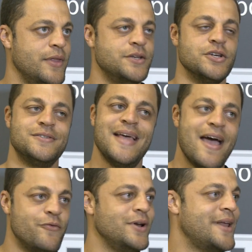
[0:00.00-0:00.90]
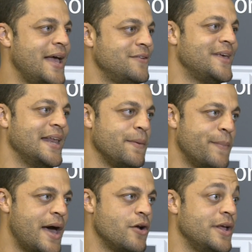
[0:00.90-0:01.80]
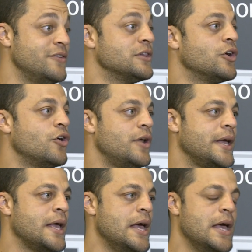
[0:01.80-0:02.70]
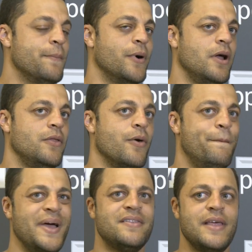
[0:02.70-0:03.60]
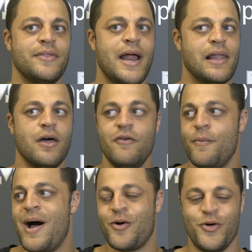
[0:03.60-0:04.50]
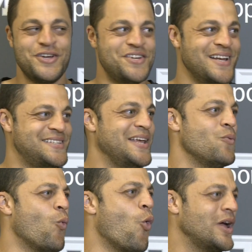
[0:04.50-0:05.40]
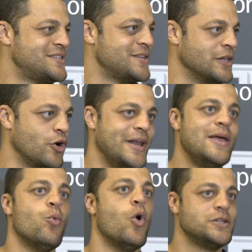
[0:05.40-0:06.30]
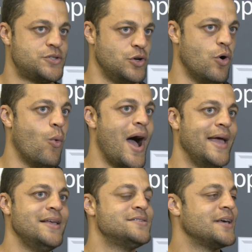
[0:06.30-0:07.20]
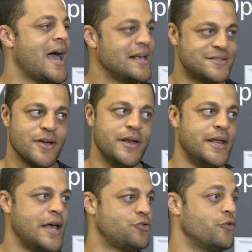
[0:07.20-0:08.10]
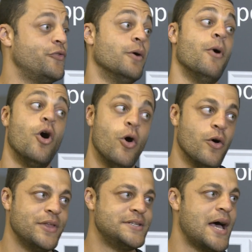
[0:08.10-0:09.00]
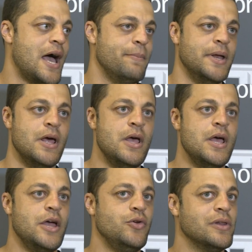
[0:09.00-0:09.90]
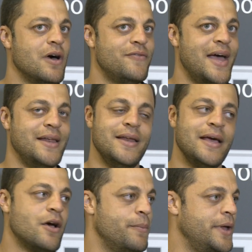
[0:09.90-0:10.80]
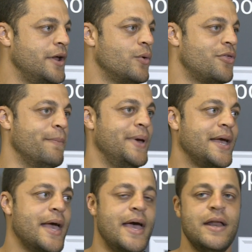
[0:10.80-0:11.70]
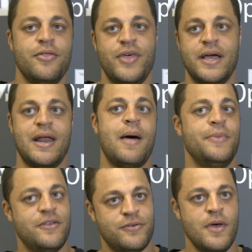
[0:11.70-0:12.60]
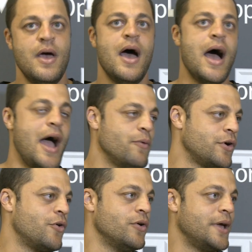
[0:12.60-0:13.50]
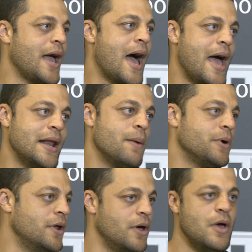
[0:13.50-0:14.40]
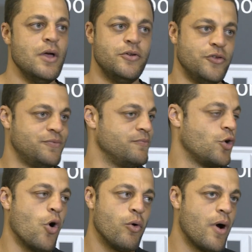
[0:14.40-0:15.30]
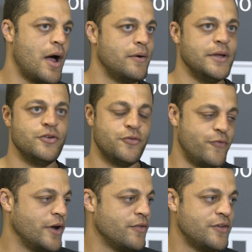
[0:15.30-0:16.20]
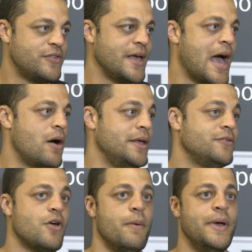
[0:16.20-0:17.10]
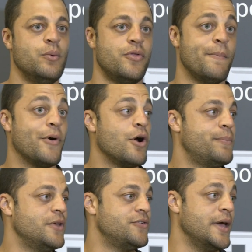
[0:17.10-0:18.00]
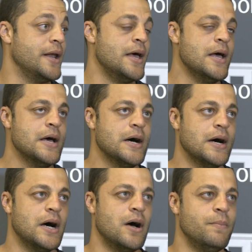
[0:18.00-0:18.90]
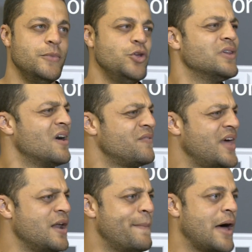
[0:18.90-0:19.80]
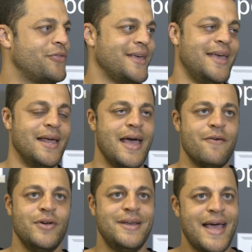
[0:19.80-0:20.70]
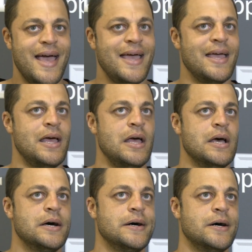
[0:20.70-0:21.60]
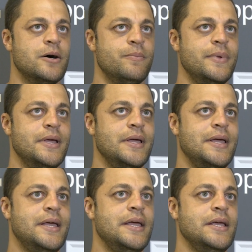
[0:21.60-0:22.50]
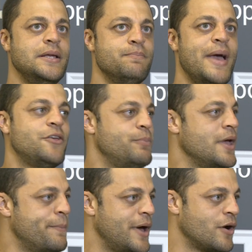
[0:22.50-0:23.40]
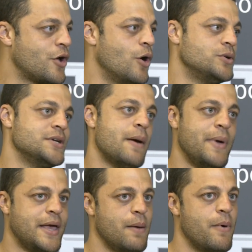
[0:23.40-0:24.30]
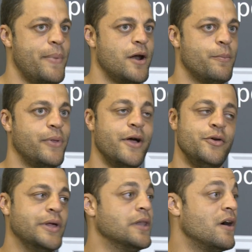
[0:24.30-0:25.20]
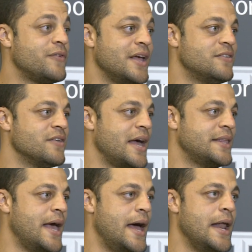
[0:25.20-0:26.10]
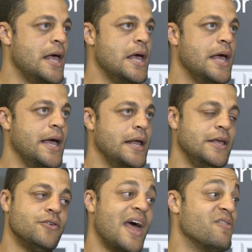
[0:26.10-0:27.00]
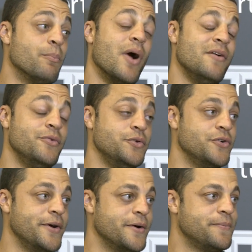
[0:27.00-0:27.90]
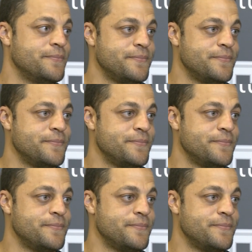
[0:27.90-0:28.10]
that just every day is getting better. He's learning. But the big thing that I love about Christian is he wants to learn. He wants to know why. He's the guy studying extra film all the time, and, and you love that. He didn't come in here with a big head and thinking, I'm this high recruited guy and I'm going to just go around and just figure this thing out. He's come in with a purpose, and um, you love that about the kid. Every day, um, he makes me a better coach, and I make him a better player, and you love kids like that, and he's going to have a bright future here